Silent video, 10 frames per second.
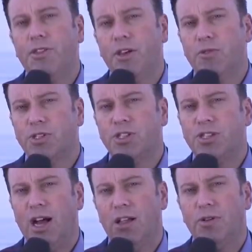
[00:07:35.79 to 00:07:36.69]
thing was the
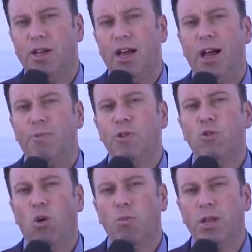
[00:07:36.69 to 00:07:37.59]
salary cap, and
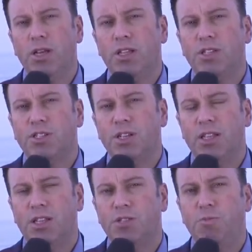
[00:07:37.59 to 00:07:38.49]
normally at this
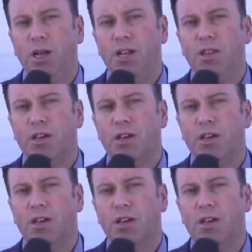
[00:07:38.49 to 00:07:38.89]
at this meeting,